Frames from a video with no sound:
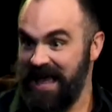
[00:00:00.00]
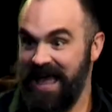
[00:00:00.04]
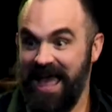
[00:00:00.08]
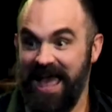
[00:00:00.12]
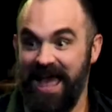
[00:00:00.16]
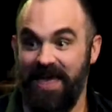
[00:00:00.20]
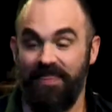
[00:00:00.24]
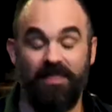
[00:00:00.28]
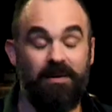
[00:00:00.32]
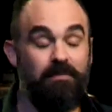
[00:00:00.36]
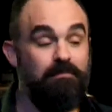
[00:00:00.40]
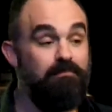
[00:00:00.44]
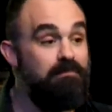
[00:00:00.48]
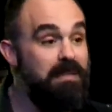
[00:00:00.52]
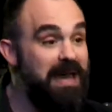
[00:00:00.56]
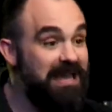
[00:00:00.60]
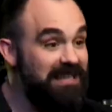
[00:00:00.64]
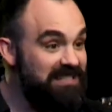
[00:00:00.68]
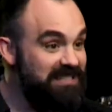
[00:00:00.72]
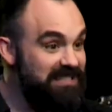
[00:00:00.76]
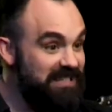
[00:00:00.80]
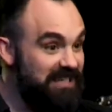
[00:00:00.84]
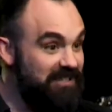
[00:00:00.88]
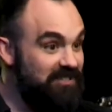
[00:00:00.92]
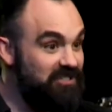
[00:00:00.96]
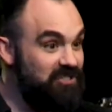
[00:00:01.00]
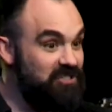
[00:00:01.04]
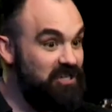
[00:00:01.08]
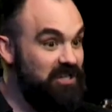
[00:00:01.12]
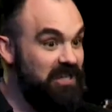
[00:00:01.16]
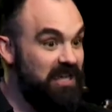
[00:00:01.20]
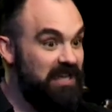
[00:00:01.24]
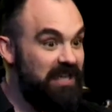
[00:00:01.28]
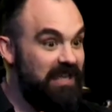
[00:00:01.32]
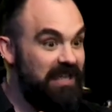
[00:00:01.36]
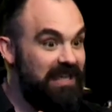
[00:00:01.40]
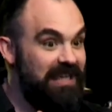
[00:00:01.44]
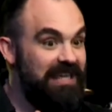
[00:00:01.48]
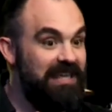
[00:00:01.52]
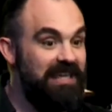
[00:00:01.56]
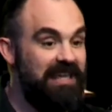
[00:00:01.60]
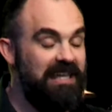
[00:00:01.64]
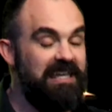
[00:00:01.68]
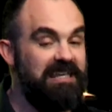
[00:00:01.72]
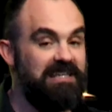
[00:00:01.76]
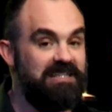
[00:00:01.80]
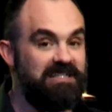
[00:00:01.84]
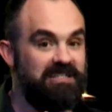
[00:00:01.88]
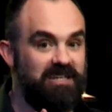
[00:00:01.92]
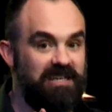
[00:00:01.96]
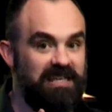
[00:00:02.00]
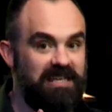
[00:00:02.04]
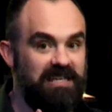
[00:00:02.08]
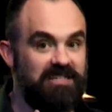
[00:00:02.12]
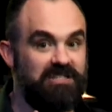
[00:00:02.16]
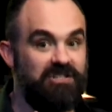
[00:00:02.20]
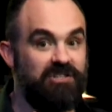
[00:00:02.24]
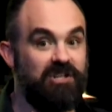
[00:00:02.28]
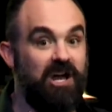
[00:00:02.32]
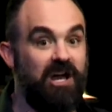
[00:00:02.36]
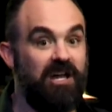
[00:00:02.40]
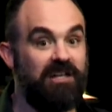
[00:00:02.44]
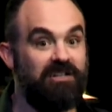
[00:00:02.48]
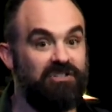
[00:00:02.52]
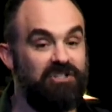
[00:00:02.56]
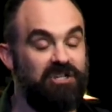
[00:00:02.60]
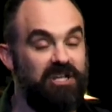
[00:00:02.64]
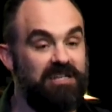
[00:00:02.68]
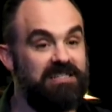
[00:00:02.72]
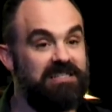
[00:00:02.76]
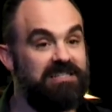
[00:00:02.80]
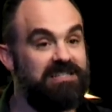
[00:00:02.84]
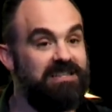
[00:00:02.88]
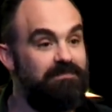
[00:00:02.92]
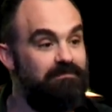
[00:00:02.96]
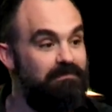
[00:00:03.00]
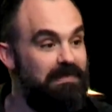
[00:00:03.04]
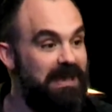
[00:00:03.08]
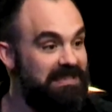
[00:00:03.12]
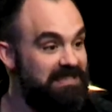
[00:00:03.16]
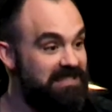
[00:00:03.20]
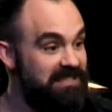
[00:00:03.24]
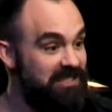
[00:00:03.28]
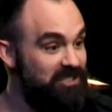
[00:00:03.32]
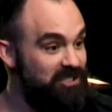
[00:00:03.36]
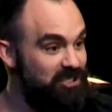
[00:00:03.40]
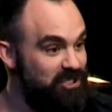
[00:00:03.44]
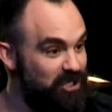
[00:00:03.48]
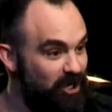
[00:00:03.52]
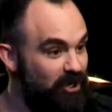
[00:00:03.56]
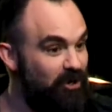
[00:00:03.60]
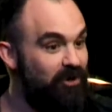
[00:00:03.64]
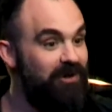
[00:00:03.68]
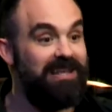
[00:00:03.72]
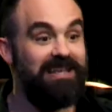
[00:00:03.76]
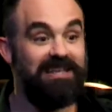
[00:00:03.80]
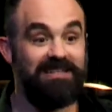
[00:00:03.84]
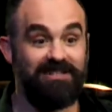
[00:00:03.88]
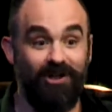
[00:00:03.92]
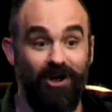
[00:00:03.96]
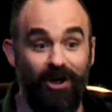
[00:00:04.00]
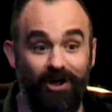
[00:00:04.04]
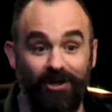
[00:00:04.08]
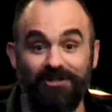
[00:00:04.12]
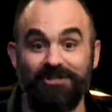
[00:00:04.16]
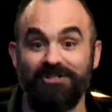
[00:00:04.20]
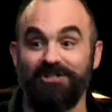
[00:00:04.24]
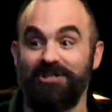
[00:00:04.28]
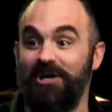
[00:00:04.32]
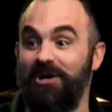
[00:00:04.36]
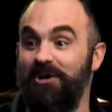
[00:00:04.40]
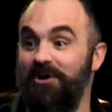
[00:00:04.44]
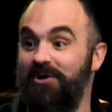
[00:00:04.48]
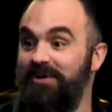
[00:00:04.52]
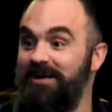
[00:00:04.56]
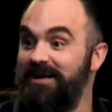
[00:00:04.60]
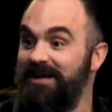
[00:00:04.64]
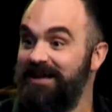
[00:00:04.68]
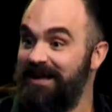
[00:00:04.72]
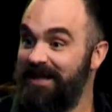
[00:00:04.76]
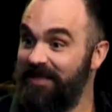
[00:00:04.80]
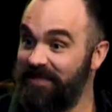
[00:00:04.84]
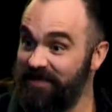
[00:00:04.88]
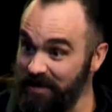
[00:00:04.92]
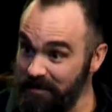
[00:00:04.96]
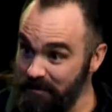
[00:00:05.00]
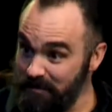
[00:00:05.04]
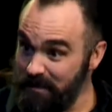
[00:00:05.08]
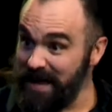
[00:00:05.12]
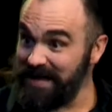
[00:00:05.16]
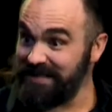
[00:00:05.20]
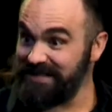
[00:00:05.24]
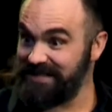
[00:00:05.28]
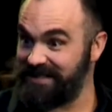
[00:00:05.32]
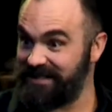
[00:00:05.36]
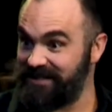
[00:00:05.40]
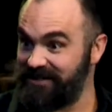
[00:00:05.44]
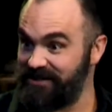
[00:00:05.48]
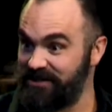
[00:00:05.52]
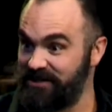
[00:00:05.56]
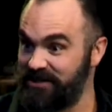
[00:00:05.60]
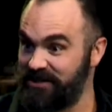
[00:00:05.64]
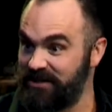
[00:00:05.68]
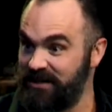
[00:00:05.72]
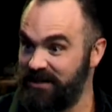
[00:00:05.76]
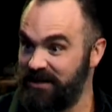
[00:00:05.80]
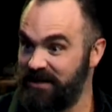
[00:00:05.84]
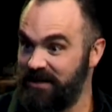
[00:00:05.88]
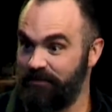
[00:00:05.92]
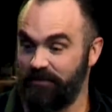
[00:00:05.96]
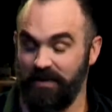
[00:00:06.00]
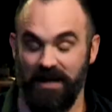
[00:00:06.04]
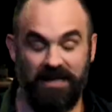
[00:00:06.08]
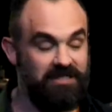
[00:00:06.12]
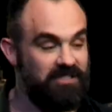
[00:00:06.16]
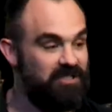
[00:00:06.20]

And the message He's not just the messenger, he's also the message, right?